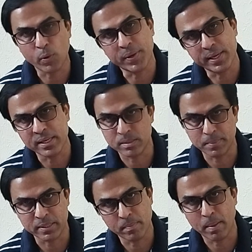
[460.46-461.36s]
20 years
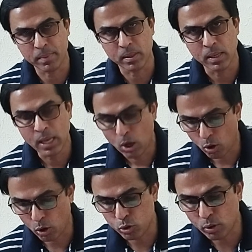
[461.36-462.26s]
image. Remember,
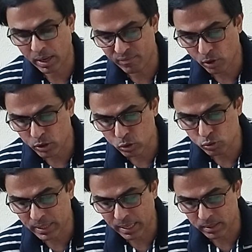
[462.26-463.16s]
although I have not
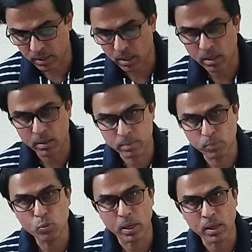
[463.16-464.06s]
used the
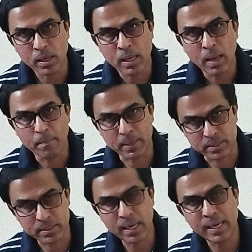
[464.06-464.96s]
blue color,
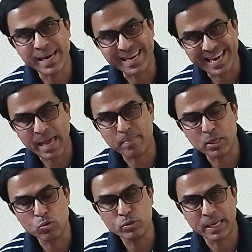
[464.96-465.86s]
but still it can
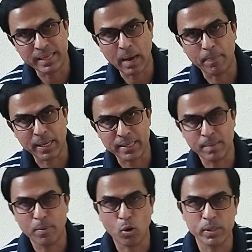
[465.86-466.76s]
be used as
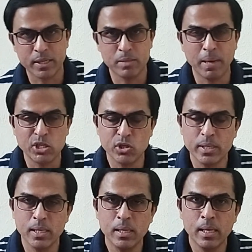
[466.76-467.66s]
application because it is
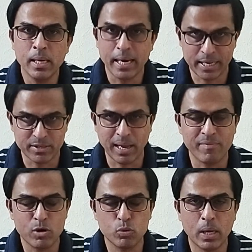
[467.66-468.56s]
mentioned there. It is
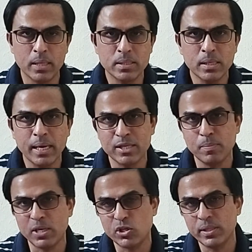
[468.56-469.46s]
relevant to the answer and
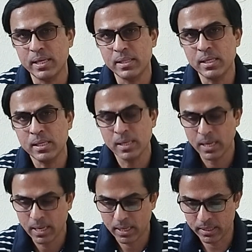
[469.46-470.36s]
is mentioned there
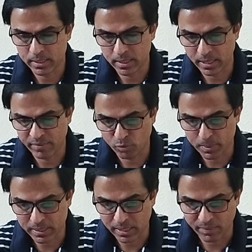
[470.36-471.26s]
in the
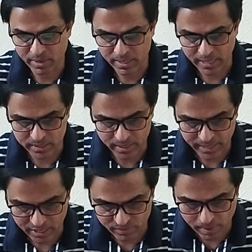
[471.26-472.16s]
information given in the case
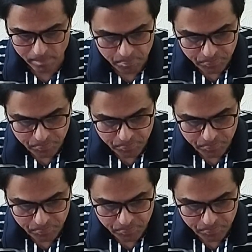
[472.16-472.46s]
study as well.